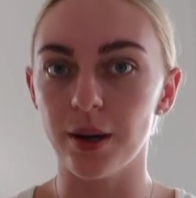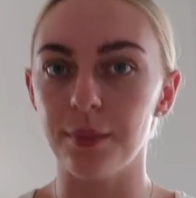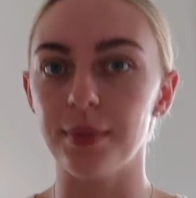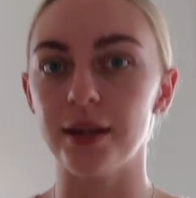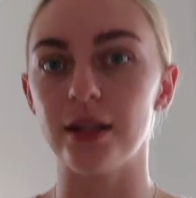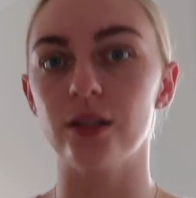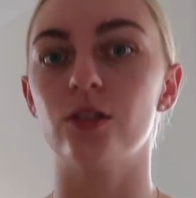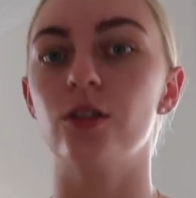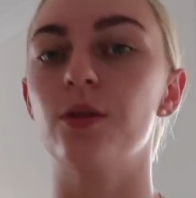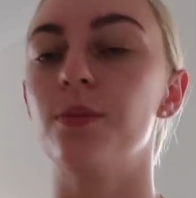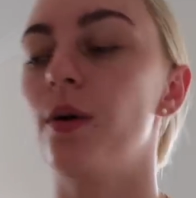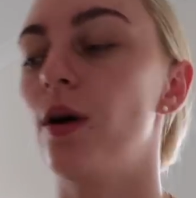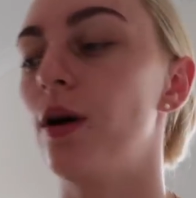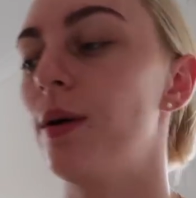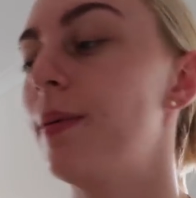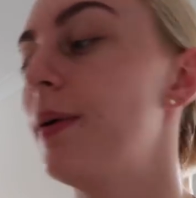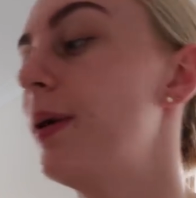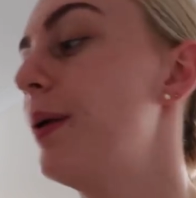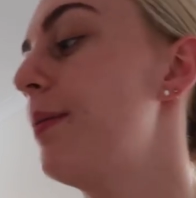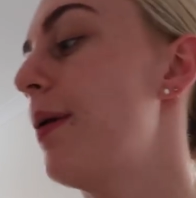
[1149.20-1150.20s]
I'm being super
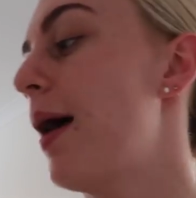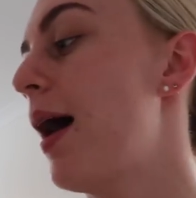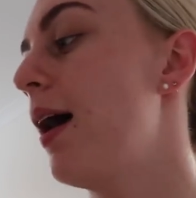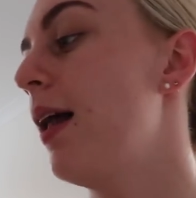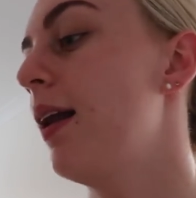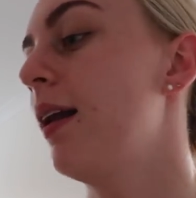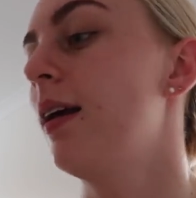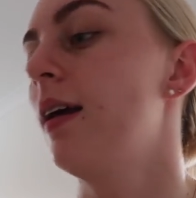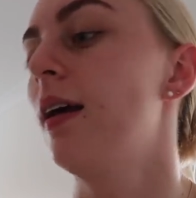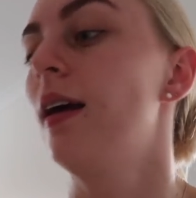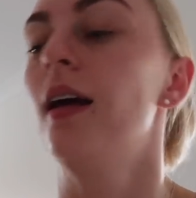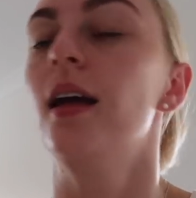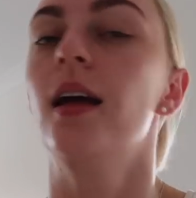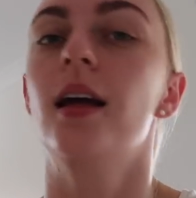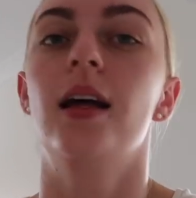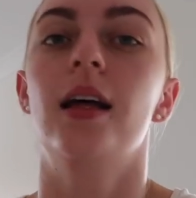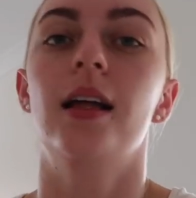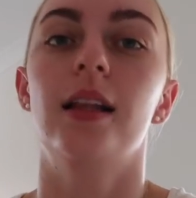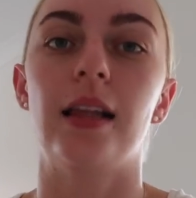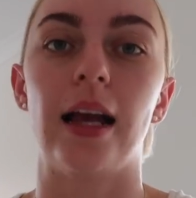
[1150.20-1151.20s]
open about
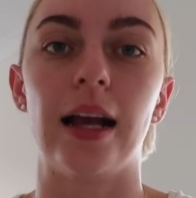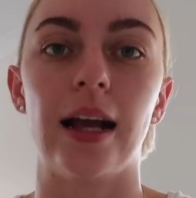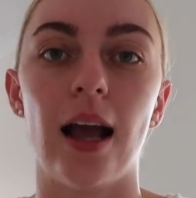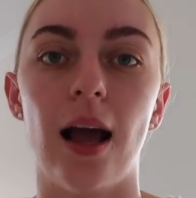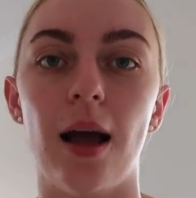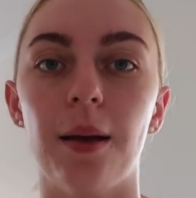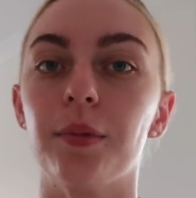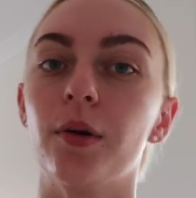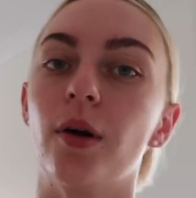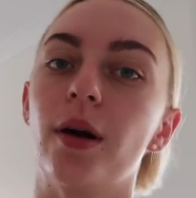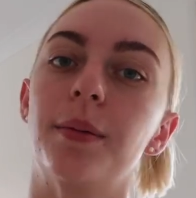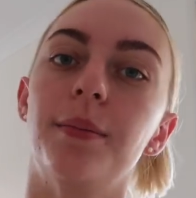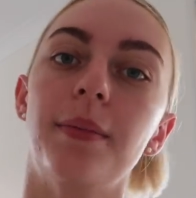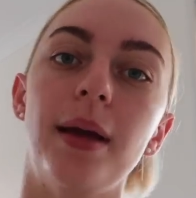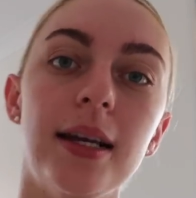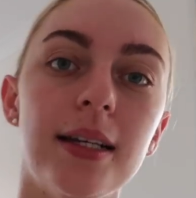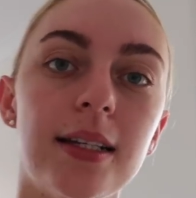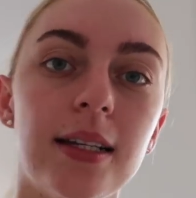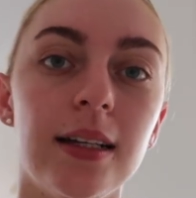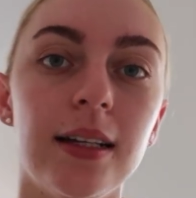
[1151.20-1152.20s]
like how I'm going
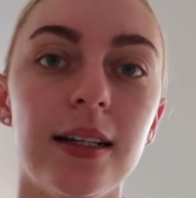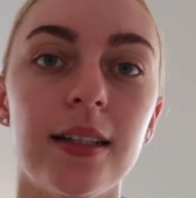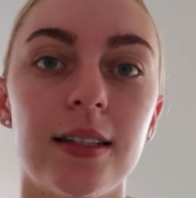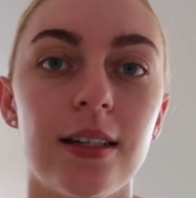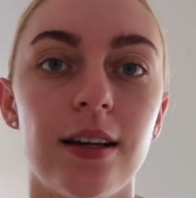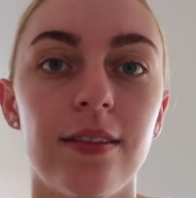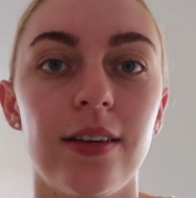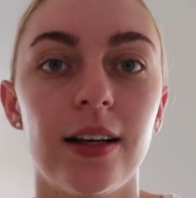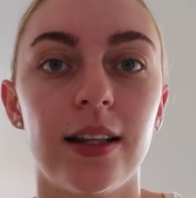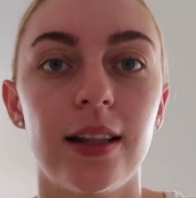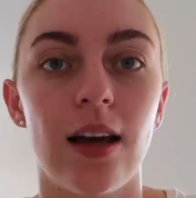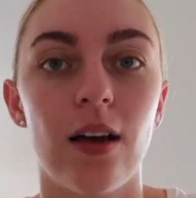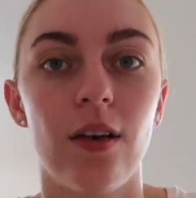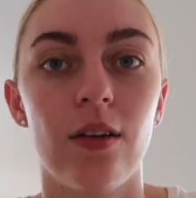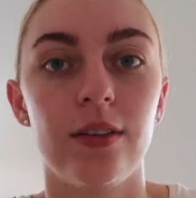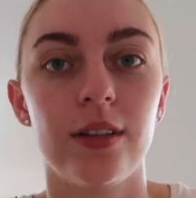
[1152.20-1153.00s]
mentally and stuff like that.